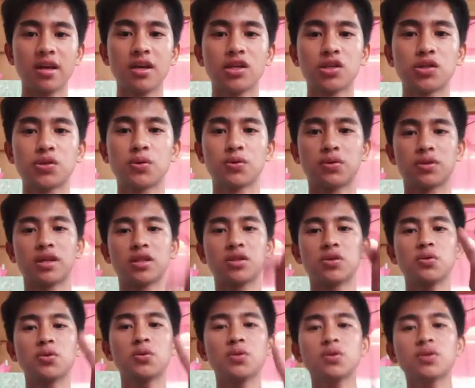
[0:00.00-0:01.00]
So the
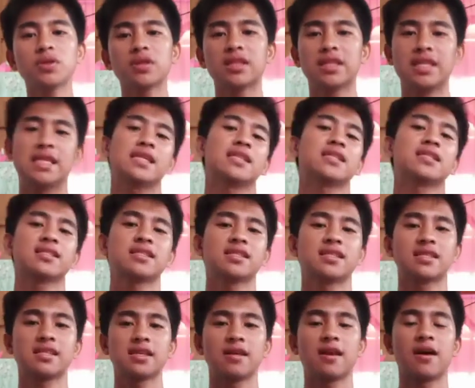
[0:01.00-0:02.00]
two
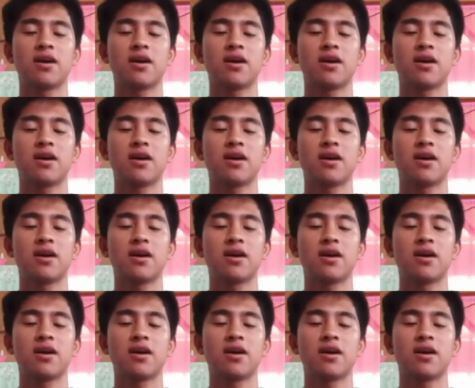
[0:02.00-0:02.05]
things,